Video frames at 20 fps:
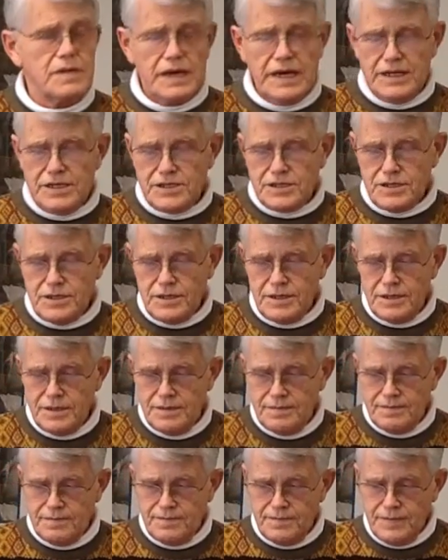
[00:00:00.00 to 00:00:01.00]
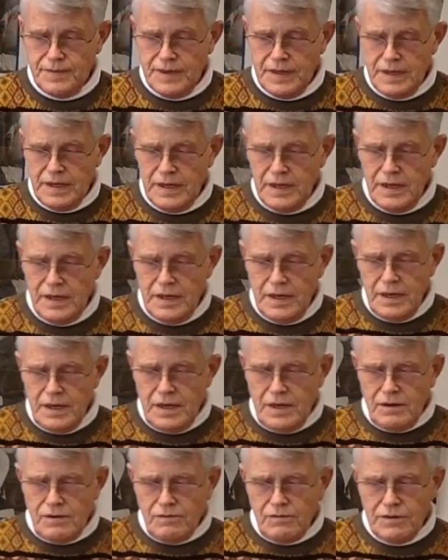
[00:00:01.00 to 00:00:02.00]
nature.
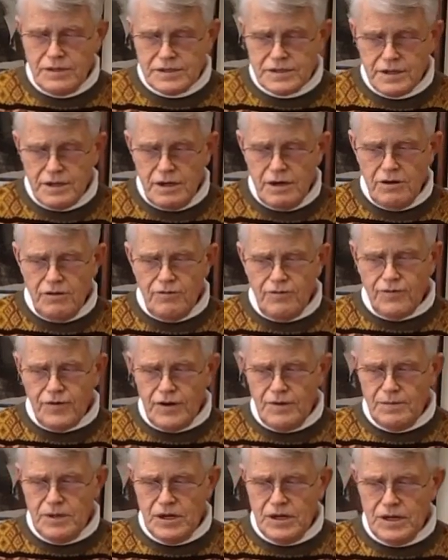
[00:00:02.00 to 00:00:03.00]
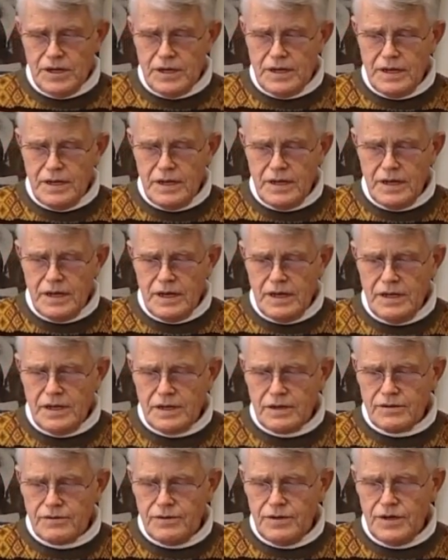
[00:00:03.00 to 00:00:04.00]
We draw from it in
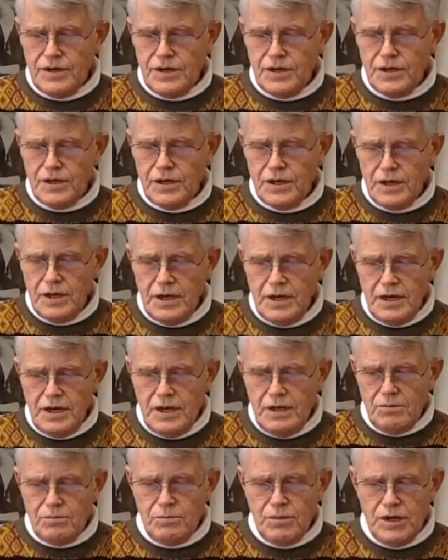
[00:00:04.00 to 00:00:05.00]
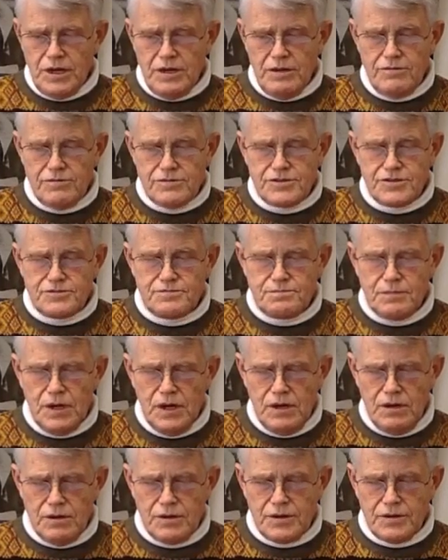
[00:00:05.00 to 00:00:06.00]
degree, but in
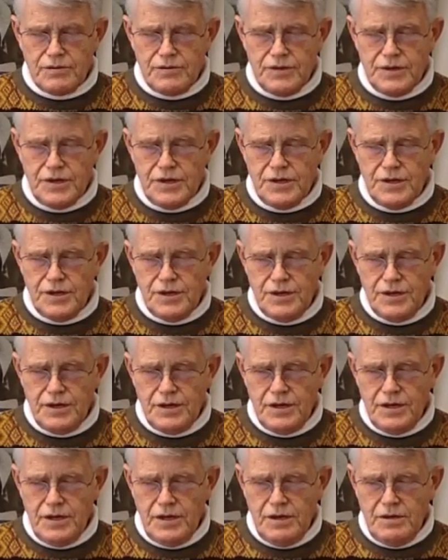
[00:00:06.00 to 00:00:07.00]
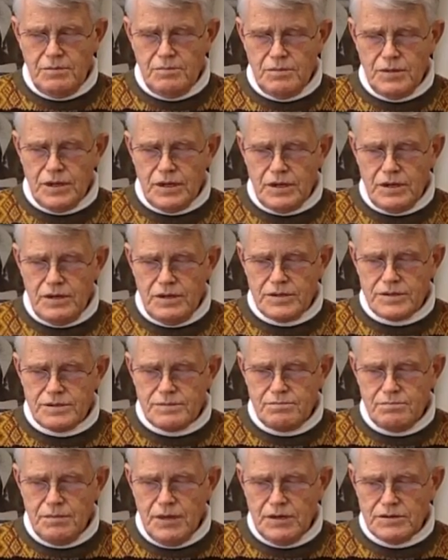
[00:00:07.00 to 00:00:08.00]
small degree, because
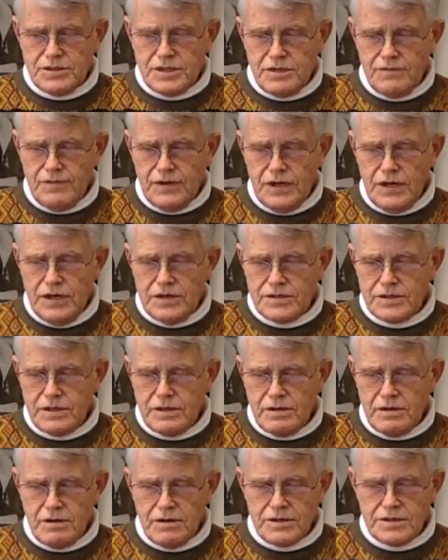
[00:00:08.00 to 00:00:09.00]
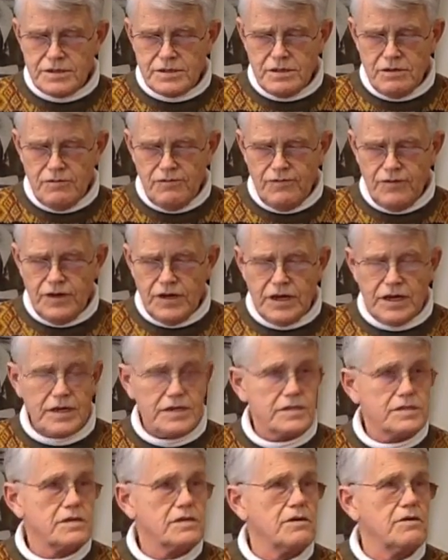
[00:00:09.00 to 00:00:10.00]
most of us are so
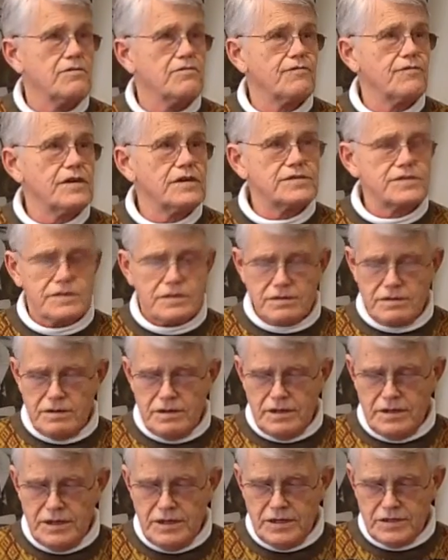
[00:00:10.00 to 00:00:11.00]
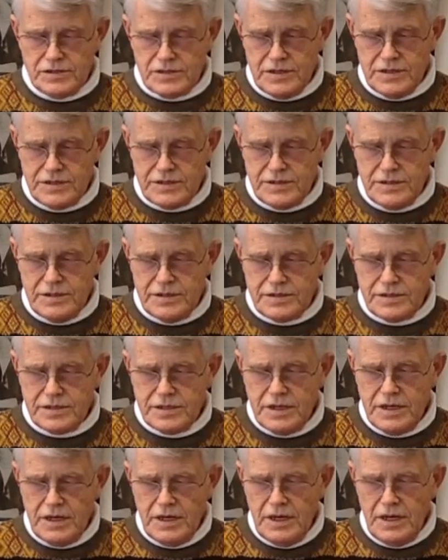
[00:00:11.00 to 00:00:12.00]
fixed on physical existence
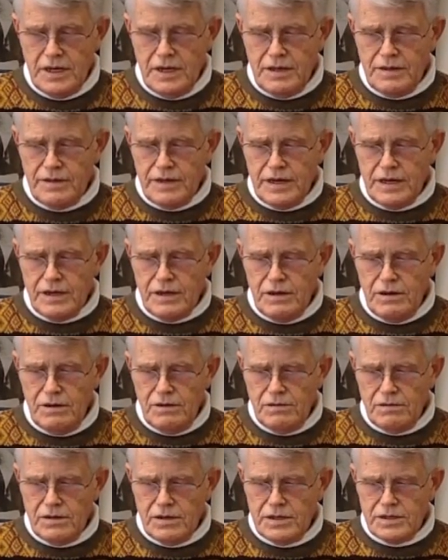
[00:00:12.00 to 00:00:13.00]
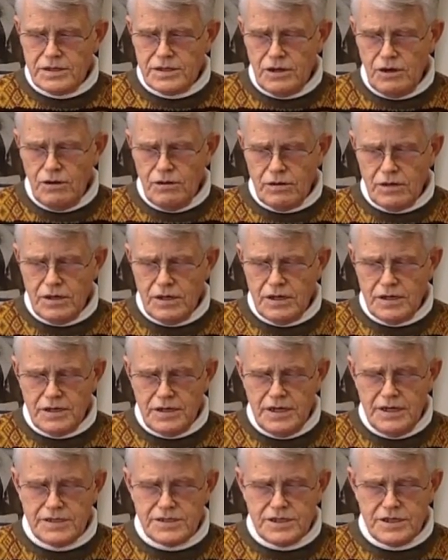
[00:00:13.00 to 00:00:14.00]
that only token
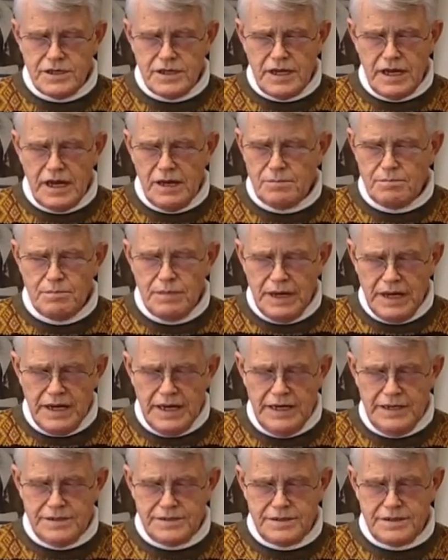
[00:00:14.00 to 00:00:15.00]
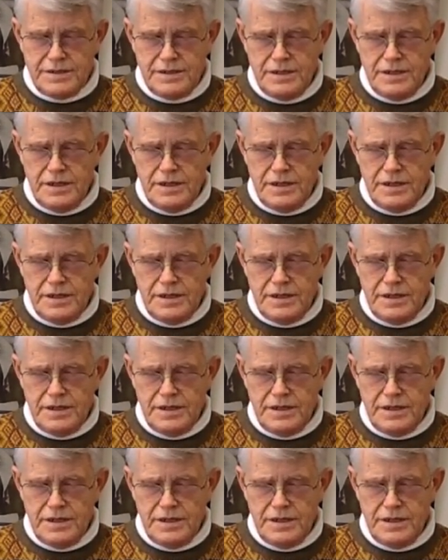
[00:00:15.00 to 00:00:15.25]
attention at best